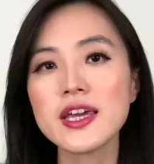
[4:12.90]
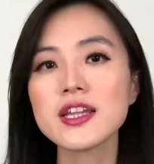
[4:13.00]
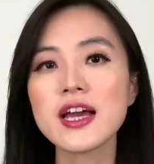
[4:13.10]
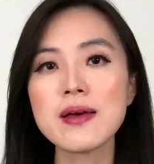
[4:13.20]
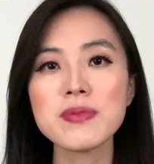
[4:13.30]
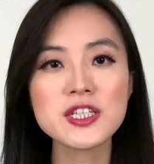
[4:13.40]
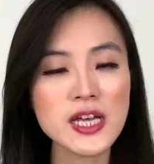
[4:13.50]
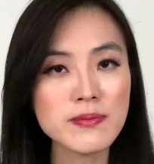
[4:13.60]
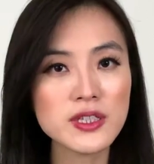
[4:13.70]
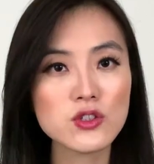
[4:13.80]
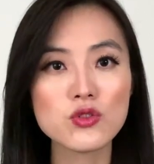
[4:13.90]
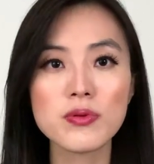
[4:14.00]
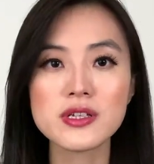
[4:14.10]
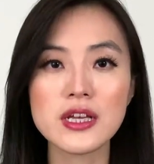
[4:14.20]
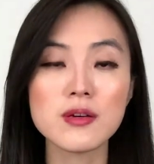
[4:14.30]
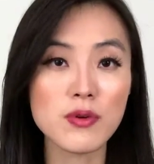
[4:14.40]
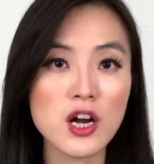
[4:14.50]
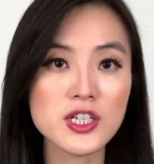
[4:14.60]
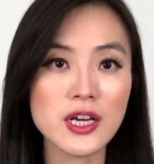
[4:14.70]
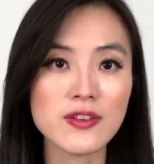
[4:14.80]
It can be tempting to present a
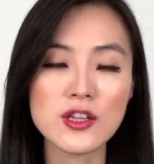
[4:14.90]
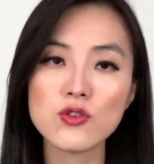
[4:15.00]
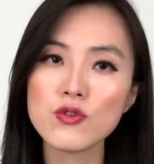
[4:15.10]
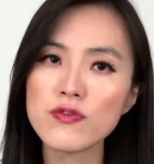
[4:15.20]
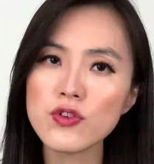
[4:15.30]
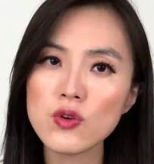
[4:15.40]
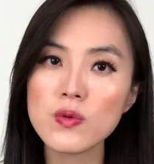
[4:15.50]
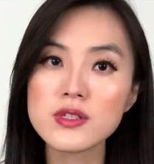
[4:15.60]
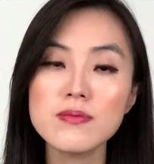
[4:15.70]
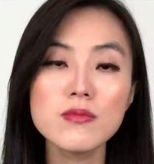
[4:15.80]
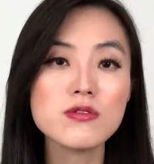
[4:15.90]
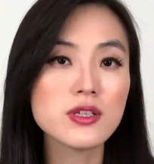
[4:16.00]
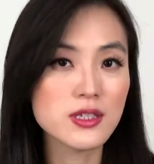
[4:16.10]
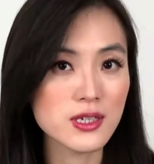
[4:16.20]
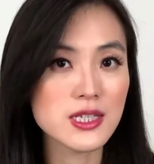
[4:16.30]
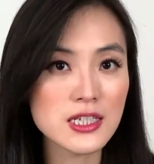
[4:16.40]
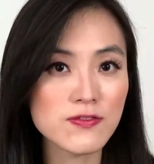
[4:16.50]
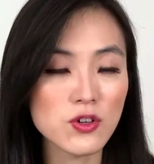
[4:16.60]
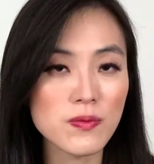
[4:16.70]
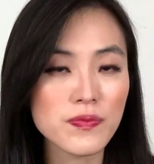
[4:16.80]
project that you feel was the most
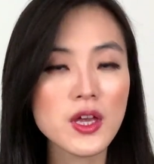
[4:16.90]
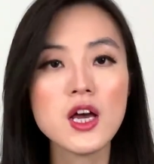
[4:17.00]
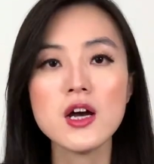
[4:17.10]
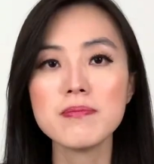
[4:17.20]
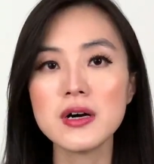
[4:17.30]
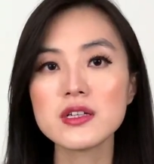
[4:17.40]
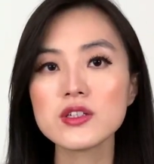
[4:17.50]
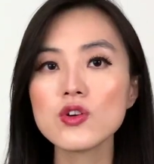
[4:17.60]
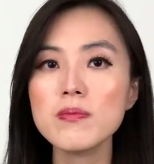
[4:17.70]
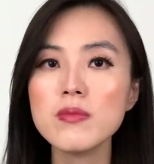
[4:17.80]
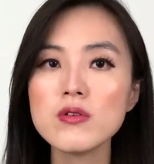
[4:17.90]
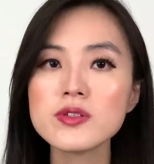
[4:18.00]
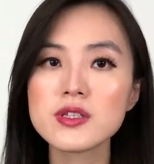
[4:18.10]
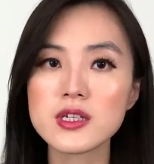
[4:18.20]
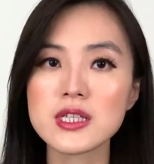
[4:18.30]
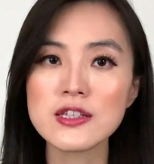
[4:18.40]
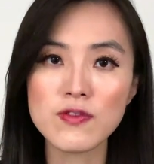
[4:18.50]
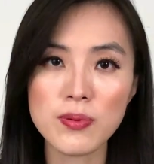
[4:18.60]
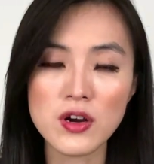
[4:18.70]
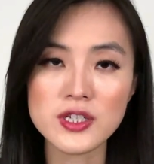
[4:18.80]
successful, but your most successful
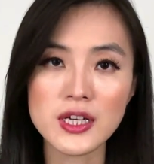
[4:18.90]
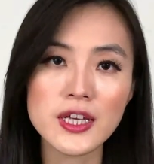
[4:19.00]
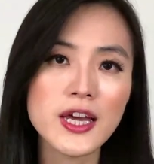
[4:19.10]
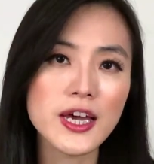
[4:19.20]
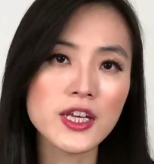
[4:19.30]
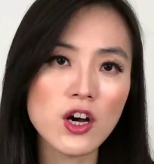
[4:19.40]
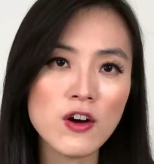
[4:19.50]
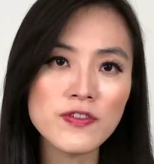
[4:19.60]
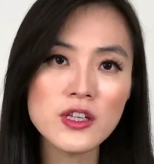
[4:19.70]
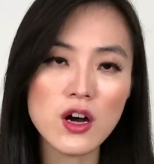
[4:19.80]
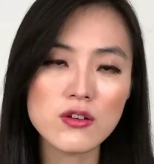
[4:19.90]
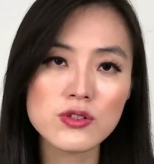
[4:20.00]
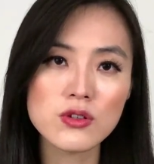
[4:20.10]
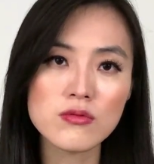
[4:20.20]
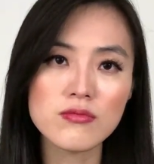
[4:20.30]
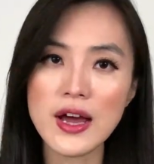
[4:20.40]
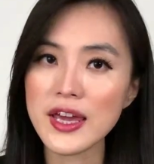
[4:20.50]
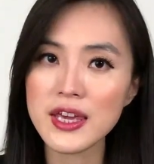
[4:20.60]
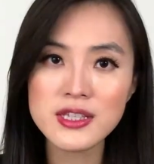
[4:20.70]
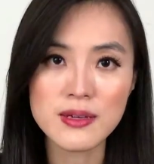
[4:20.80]
project is often also an
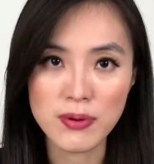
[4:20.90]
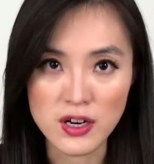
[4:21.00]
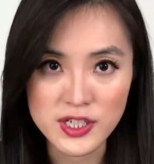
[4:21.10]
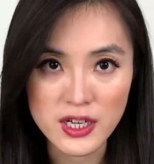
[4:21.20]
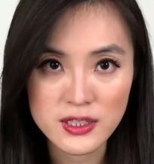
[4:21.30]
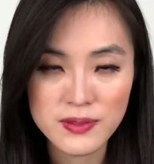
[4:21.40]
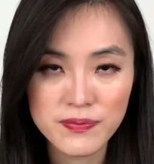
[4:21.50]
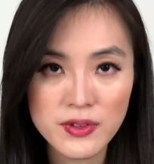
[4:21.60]
easy project.